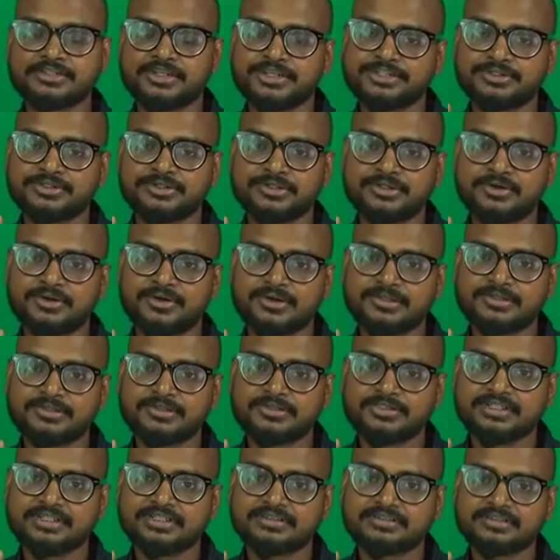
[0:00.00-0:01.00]
I should know all those
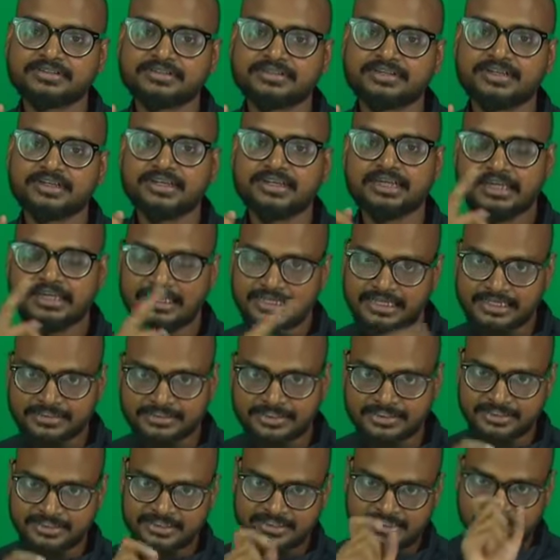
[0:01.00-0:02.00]
things like that.